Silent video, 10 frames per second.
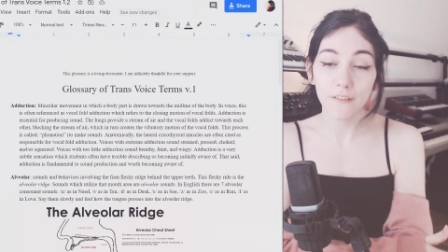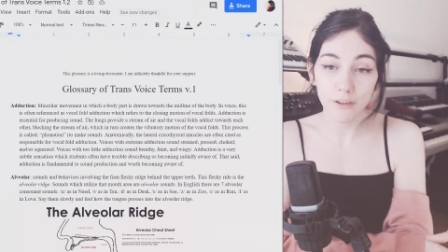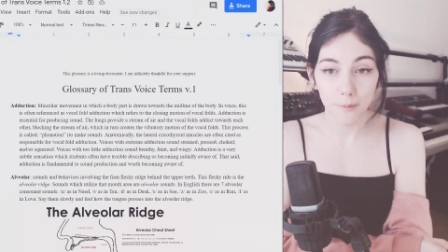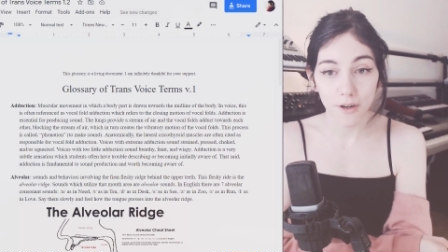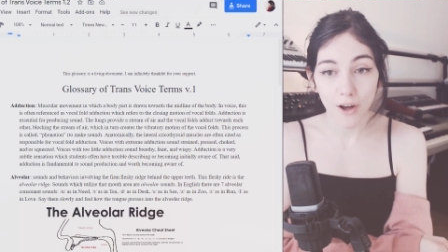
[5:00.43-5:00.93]
the
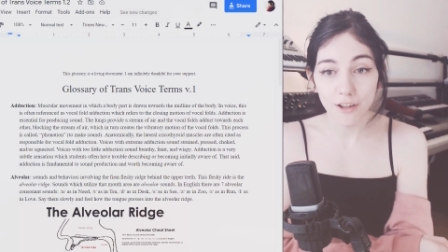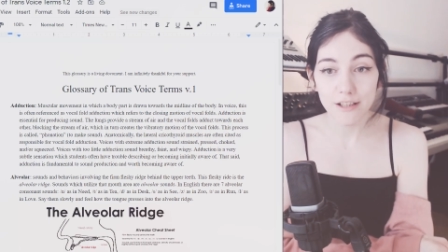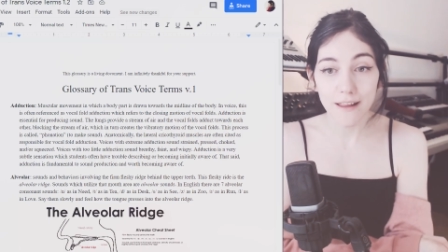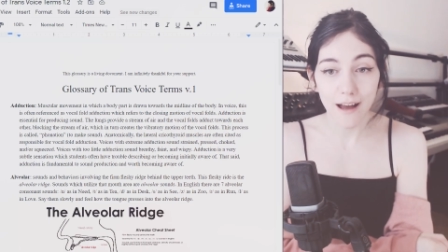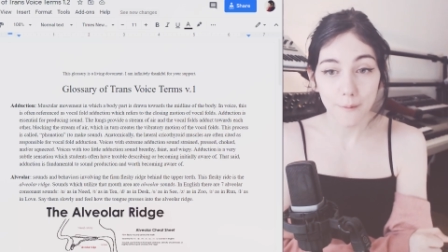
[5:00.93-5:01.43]

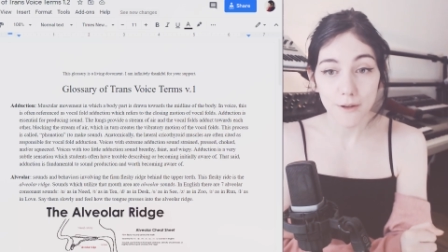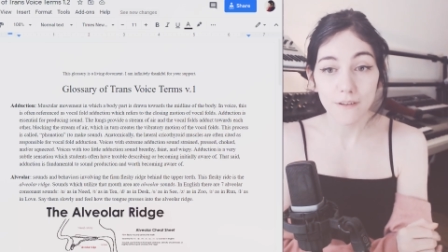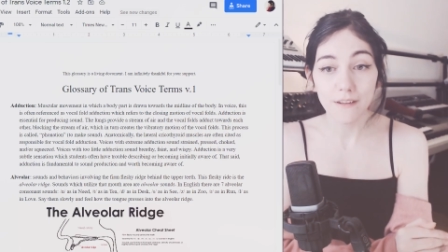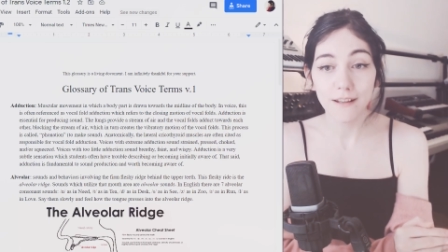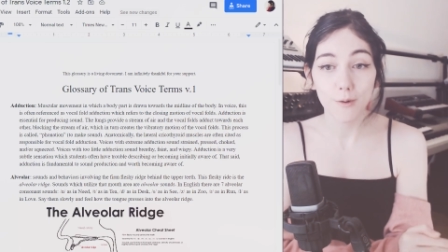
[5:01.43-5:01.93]
terminology that I'm
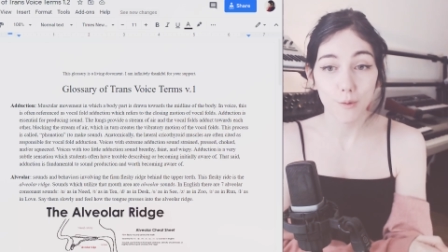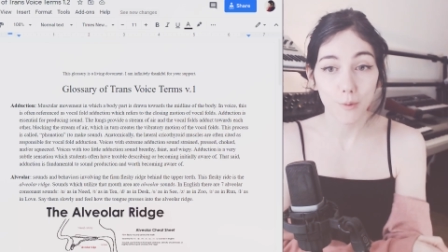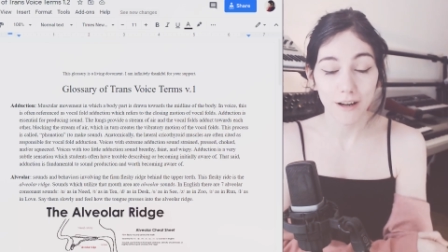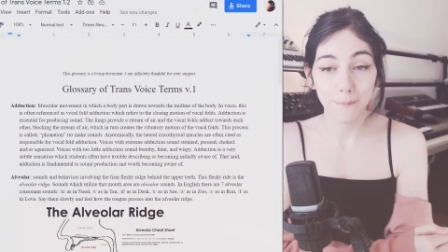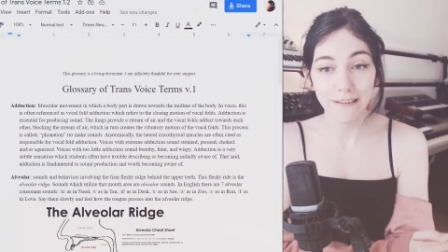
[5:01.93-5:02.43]
using or
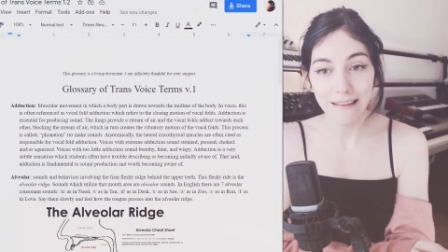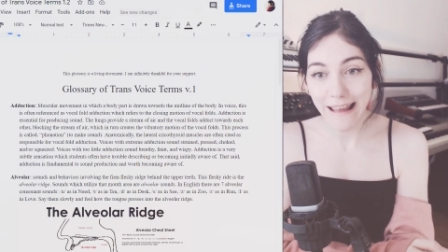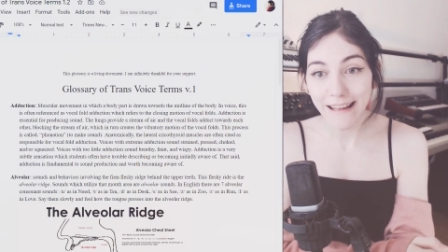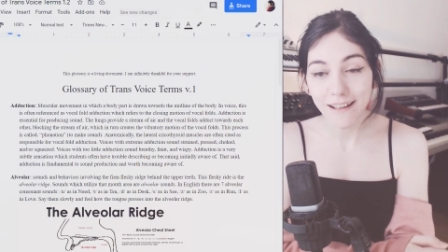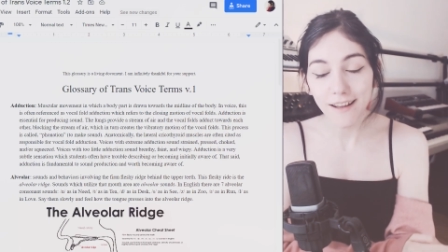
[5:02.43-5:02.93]
what I'm
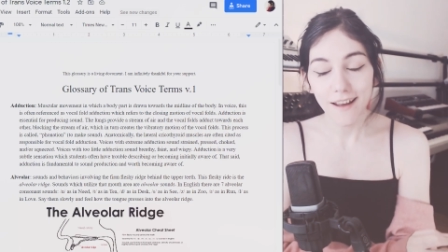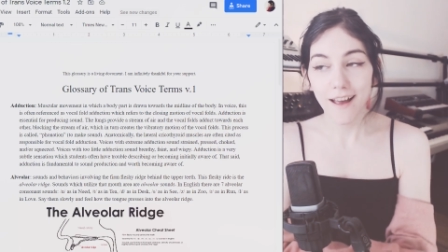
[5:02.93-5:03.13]
saying,